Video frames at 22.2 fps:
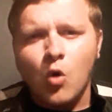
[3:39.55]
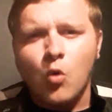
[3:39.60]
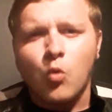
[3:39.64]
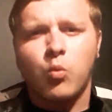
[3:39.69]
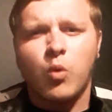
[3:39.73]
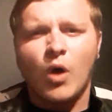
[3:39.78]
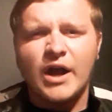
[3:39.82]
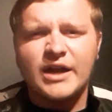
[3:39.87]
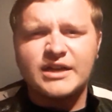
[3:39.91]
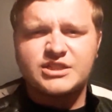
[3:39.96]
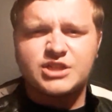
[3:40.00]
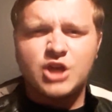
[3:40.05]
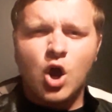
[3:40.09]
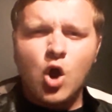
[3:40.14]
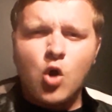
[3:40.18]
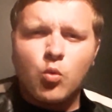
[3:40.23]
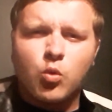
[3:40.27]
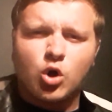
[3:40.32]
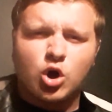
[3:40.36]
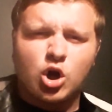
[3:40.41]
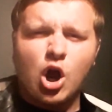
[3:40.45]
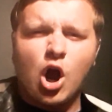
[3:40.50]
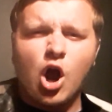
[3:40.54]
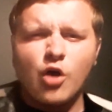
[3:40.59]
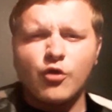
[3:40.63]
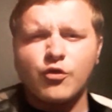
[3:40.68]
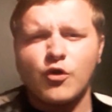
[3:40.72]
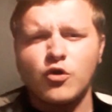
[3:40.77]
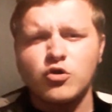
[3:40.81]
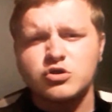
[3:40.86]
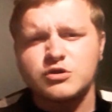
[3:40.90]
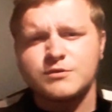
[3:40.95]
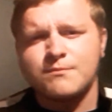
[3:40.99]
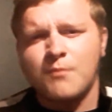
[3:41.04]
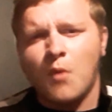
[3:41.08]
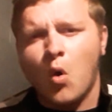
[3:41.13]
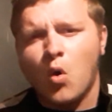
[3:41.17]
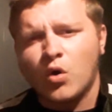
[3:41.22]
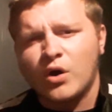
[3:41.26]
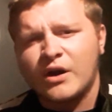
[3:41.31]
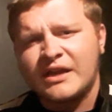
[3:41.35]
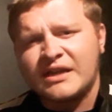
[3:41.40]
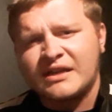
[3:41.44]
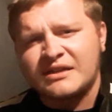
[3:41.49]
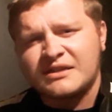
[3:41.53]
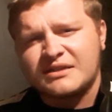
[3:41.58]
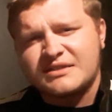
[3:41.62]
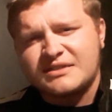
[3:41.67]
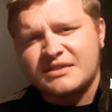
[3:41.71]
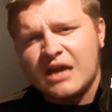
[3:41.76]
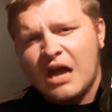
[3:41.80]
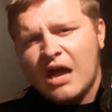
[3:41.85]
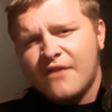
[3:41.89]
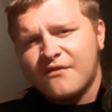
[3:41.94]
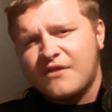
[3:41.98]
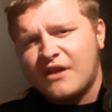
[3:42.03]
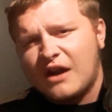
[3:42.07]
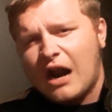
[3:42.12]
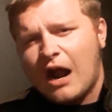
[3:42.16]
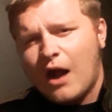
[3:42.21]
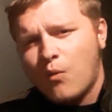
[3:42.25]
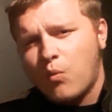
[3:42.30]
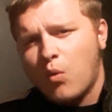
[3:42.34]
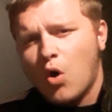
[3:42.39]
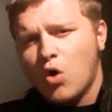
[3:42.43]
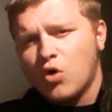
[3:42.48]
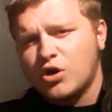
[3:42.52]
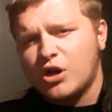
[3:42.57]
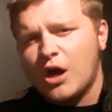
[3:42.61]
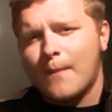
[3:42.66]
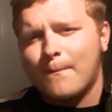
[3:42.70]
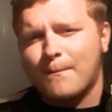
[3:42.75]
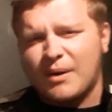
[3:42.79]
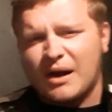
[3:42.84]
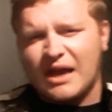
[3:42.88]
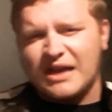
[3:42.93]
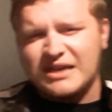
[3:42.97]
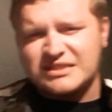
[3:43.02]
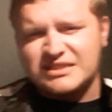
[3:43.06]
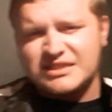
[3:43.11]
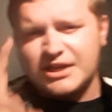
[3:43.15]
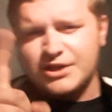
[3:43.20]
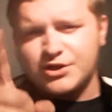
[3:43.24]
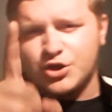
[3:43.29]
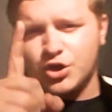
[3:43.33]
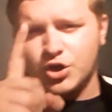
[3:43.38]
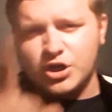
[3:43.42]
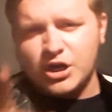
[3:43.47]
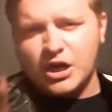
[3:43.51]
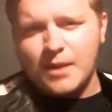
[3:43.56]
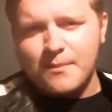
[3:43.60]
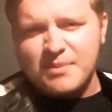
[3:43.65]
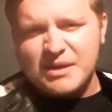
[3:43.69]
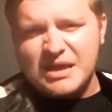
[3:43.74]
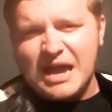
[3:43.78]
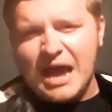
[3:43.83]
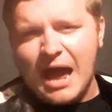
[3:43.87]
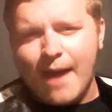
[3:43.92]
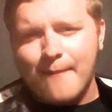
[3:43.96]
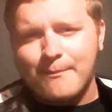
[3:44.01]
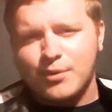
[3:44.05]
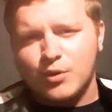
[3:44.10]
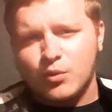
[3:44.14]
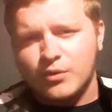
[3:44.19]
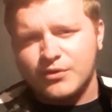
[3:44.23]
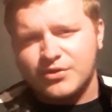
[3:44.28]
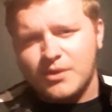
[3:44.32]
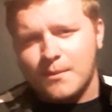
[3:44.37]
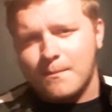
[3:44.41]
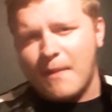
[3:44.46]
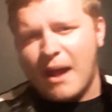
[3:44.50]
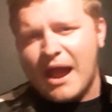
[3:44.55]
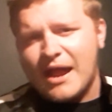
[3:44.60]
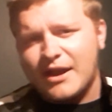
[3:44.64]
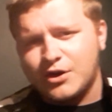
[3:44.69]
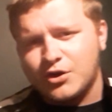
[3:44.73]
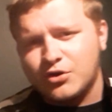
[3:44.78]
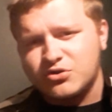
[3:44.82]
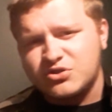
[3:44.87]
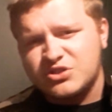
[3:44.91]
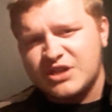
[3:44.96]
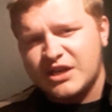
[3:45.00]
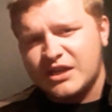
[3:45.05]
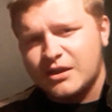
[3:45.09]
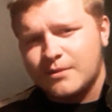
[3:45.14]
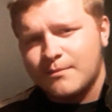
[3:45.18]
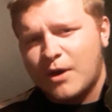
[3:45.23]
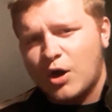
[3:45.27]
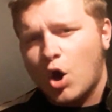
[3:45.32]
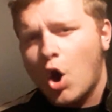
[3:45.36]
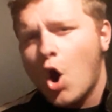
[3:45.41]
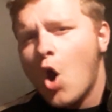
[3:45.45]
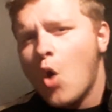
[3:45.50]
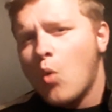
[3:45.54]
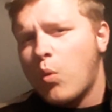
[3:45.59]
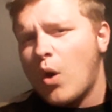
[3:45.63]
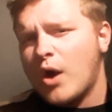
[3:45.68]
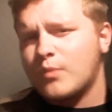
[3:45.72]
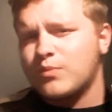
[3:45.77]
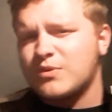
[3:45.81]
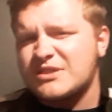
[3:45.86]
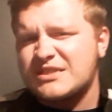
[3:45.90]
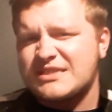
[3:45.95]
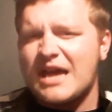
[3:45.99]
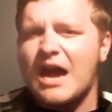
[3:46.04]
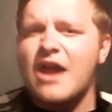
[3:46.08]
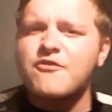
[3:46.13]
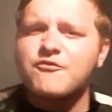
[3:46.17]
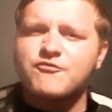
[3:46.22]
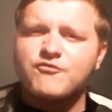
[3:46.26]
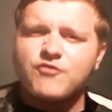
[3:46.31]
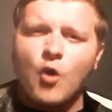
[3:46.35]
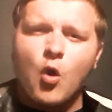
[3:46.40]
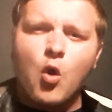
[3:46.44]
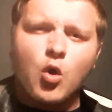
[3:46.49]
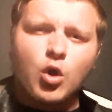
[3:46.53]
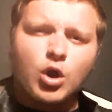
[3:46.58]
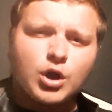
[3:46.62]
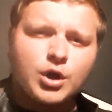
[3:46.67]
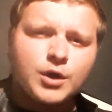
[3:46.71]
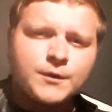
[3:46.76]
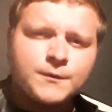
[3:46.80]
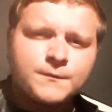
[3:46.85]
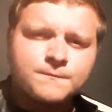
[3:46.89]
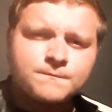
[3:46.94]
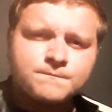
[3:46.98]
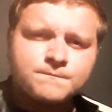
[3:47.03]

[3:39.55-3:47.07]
What were all those mornings that I woke up and I said, you're going to be happy with the man you see in the mirror? What was that for?